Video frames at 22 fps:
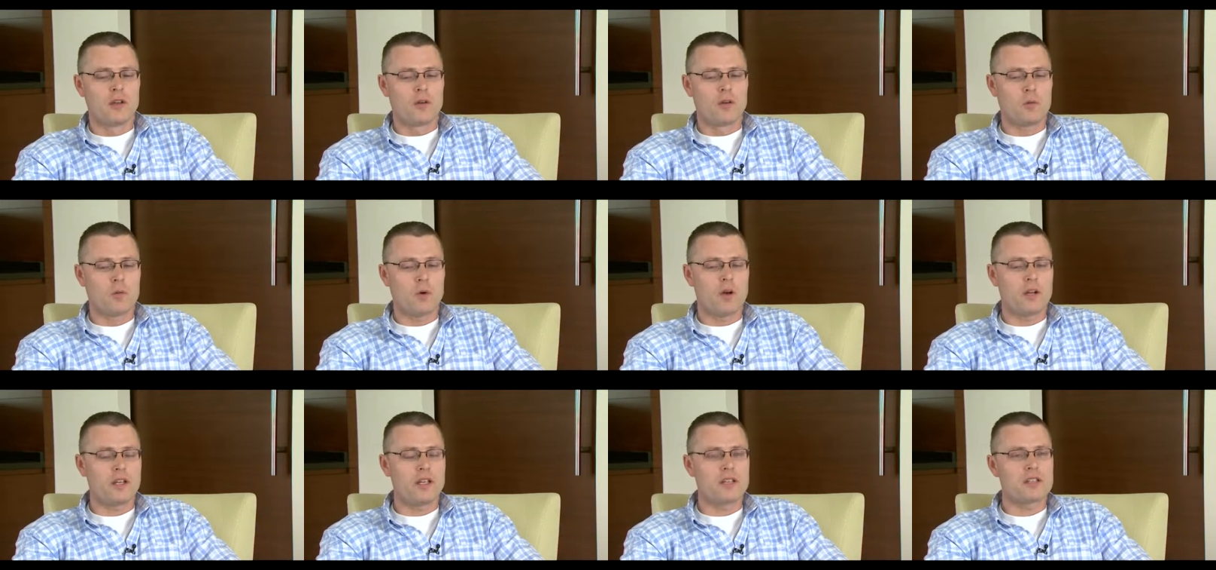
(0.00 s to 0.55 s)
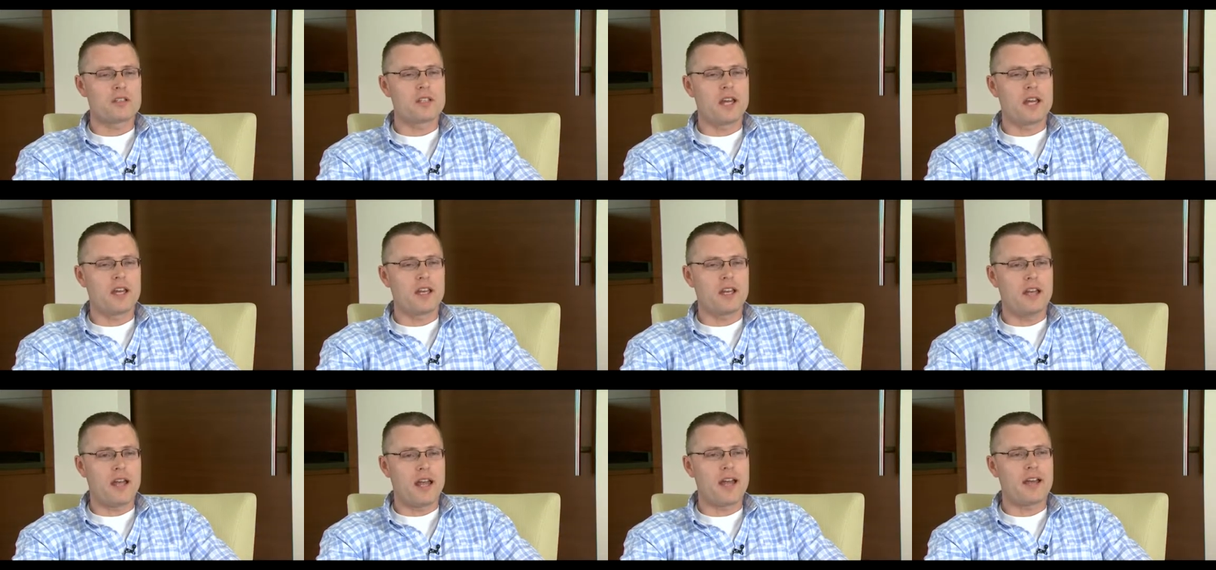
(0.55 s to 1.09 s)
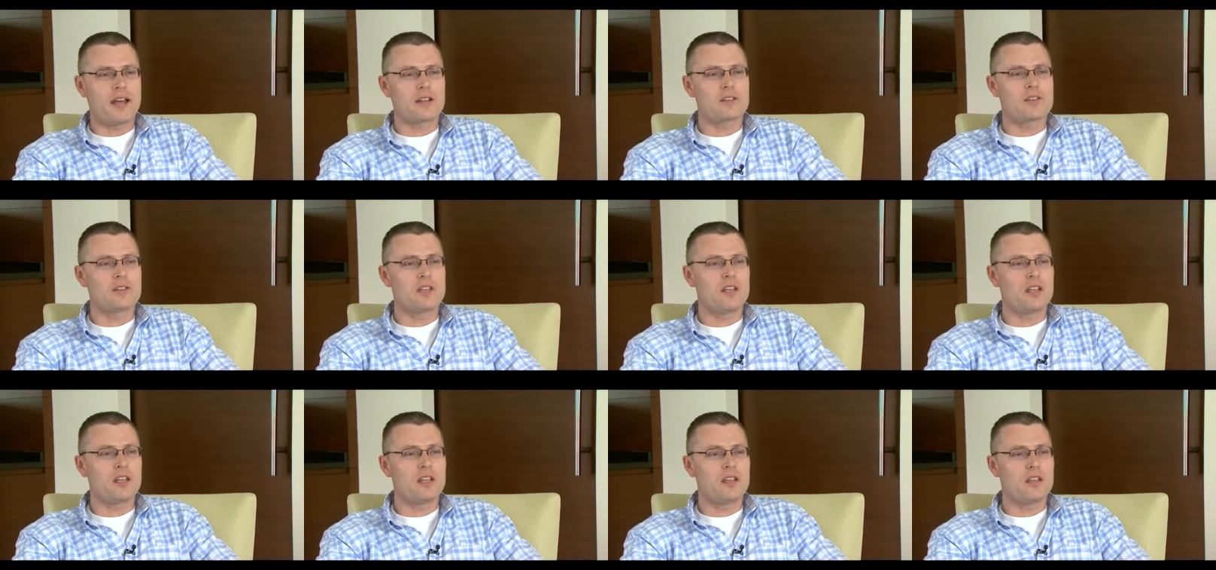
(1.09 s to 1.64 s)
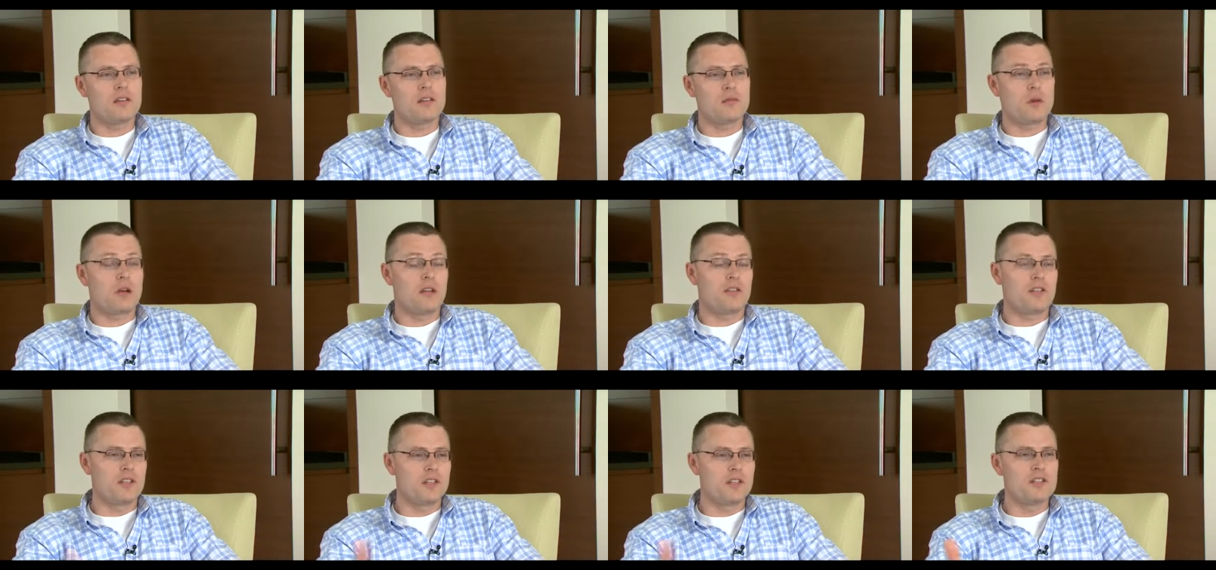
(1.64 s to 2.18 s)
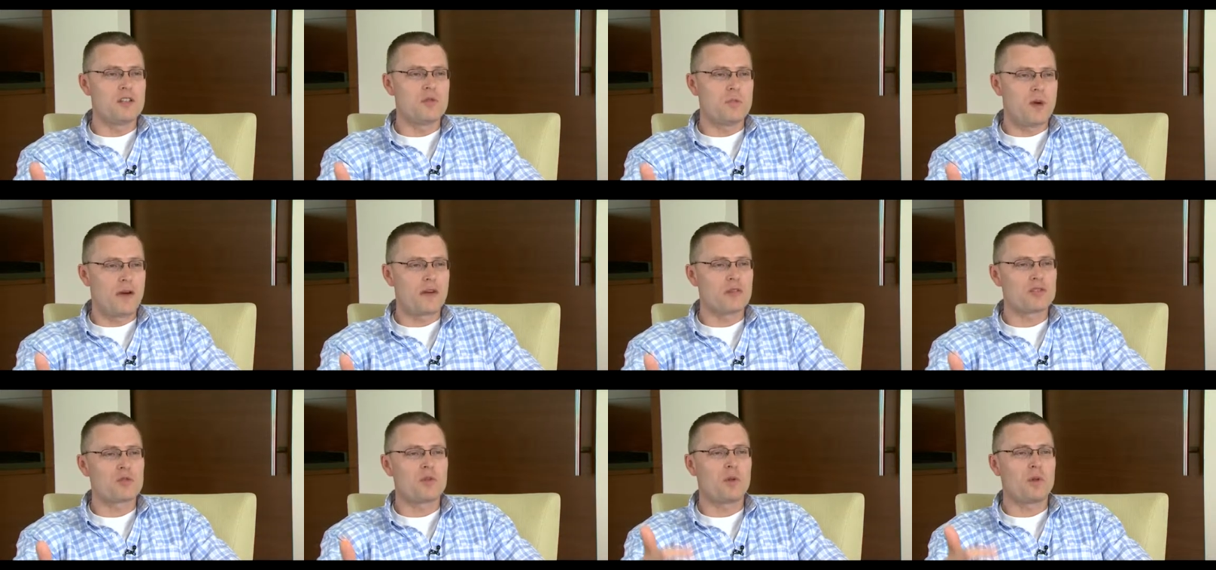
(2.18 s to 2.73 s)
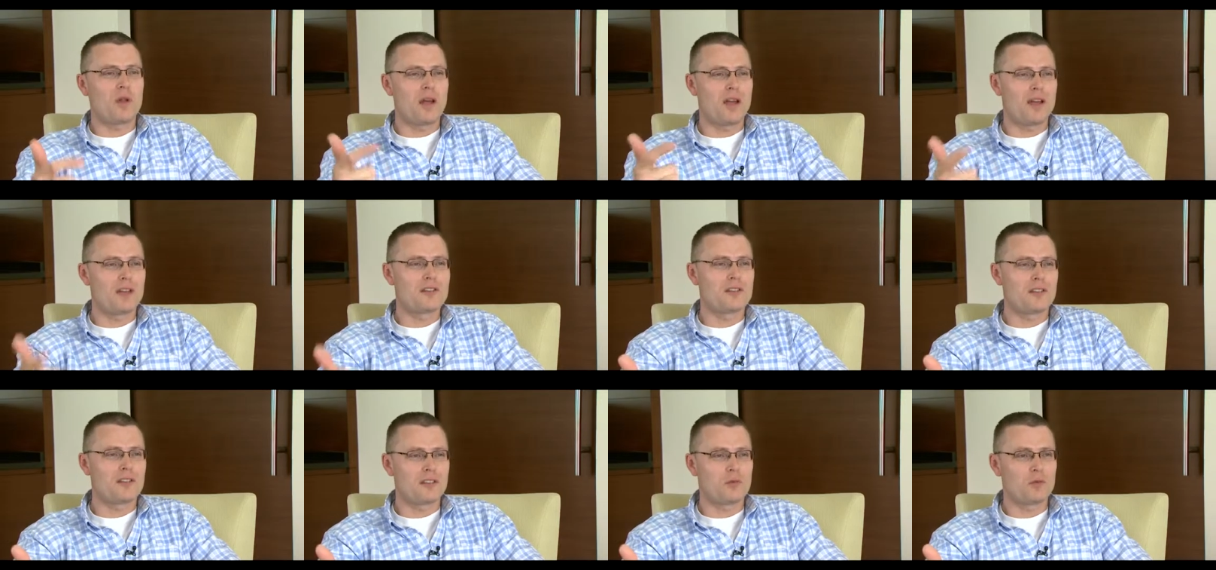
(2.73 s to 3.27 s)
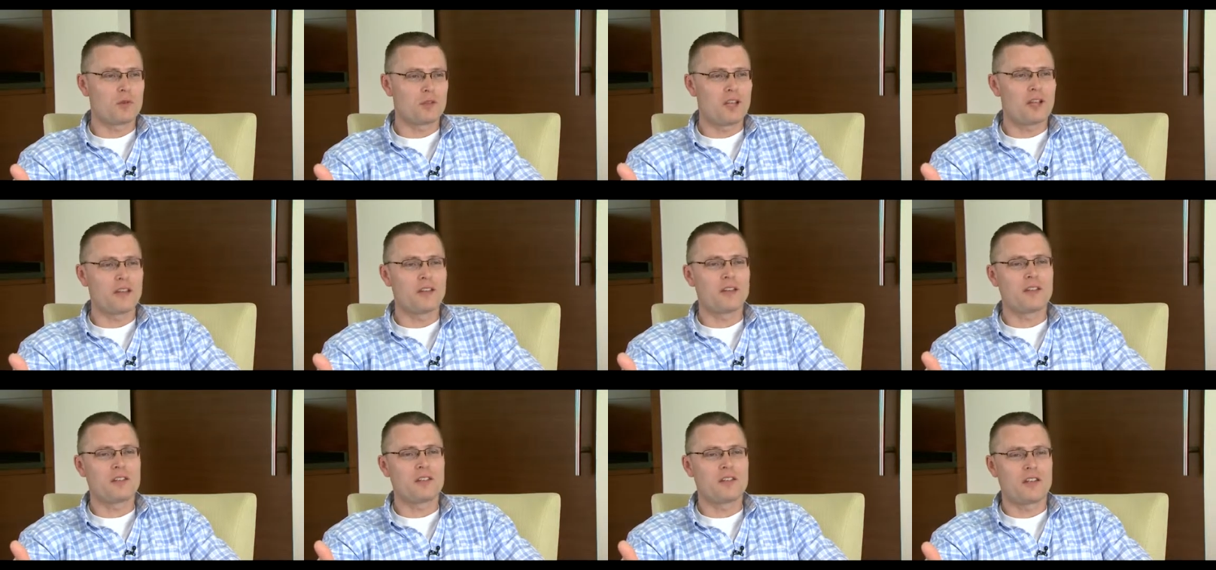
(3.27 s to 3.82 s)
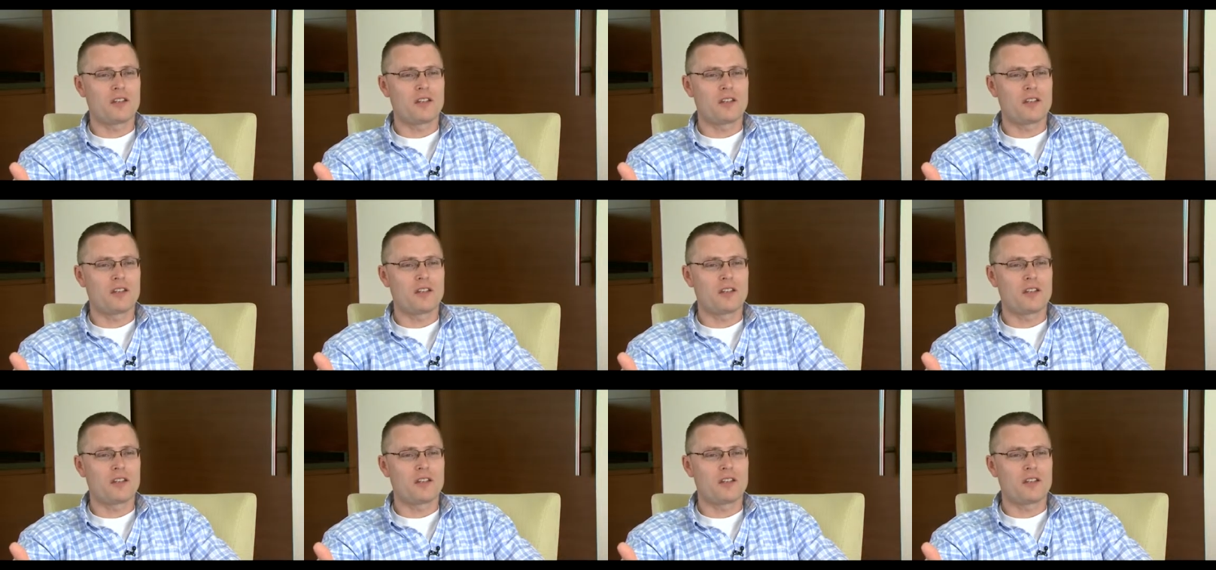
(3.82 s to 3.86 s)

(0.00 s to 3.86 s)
One is that it has the DC power supplies and the redundant